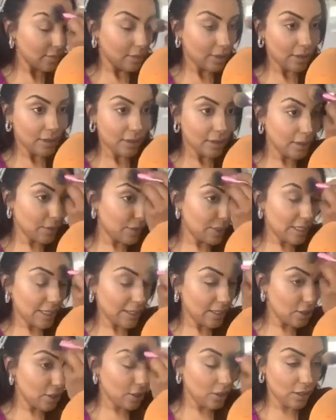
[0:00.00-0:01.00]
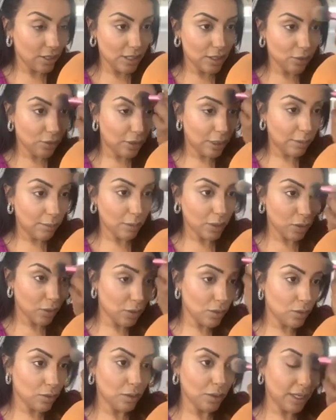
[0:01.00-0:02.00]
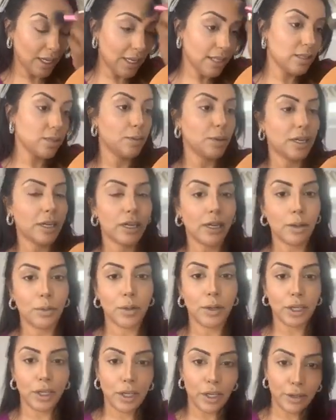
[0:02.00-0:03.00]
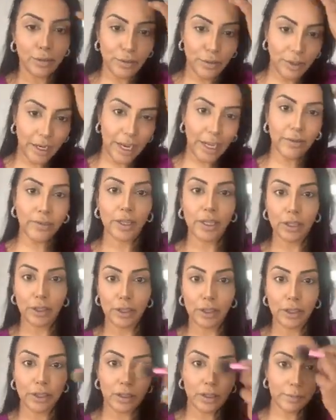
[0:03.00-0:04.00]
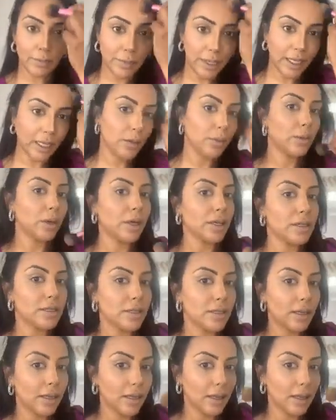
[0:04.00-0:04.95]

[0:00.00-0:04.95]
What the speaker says: So I tend to use these cream contour kits when I want to go for a heavier look, makeup wise.